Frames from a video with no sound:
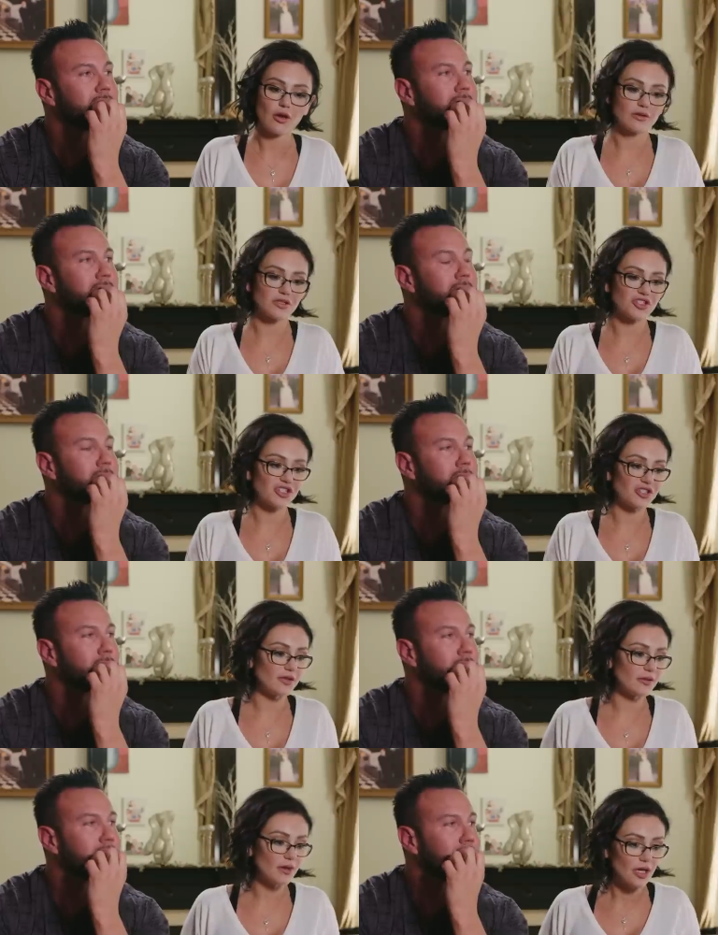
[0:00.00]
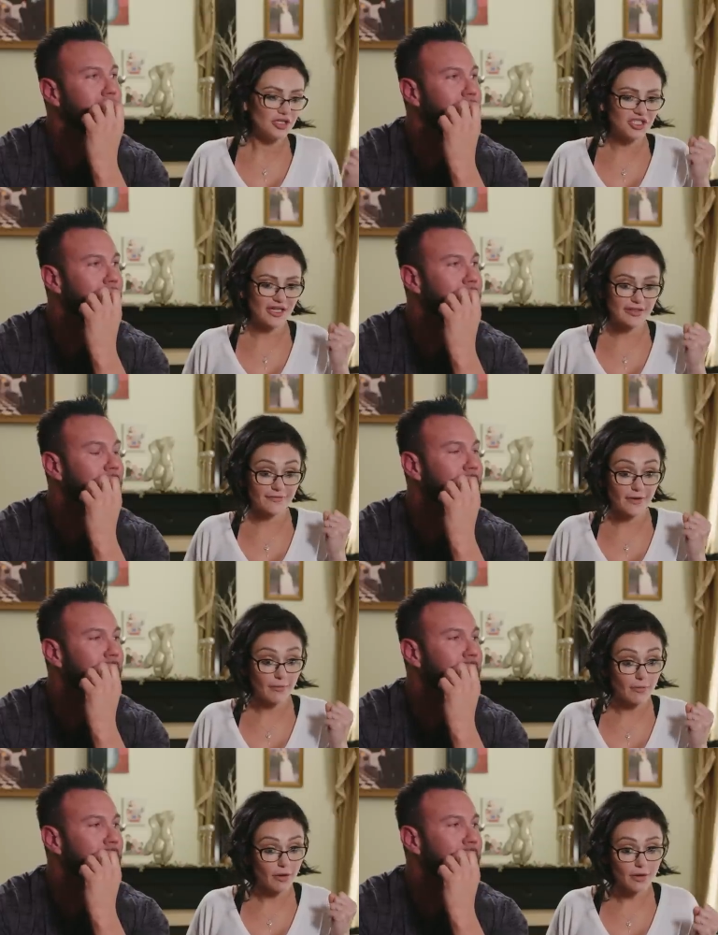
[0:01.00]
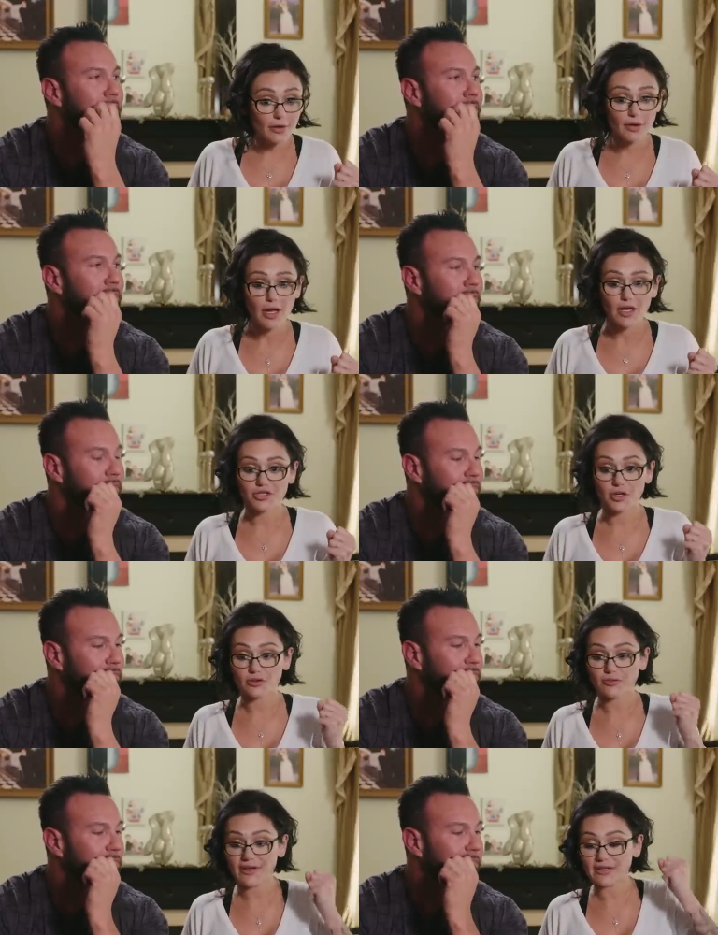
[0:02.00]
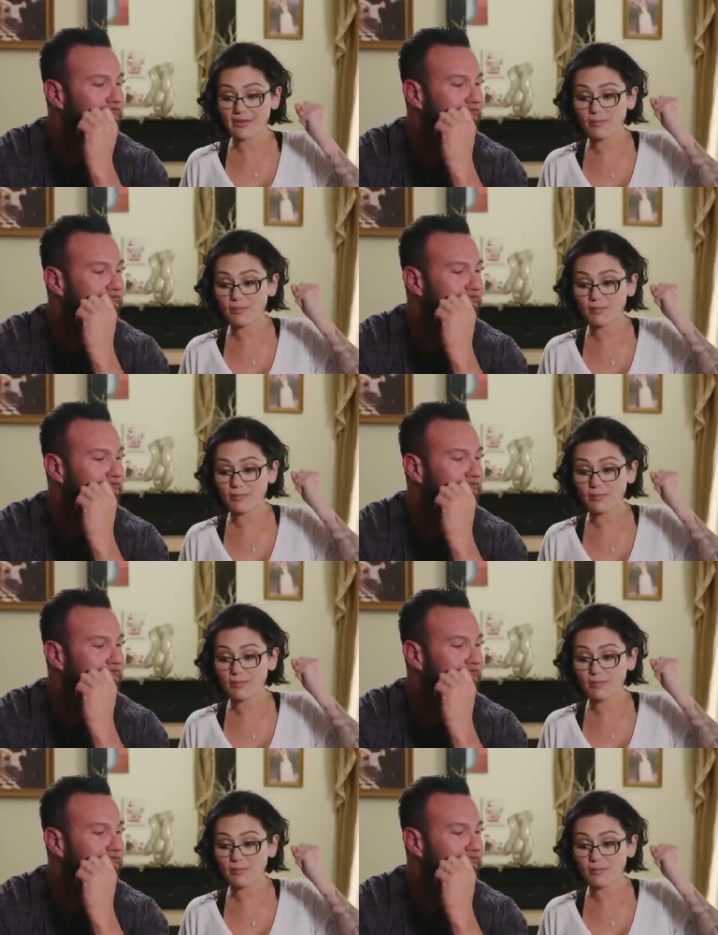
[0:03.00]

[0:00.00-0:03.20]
Speaker 1: What does she do? She takes a fucking marker. She goes right to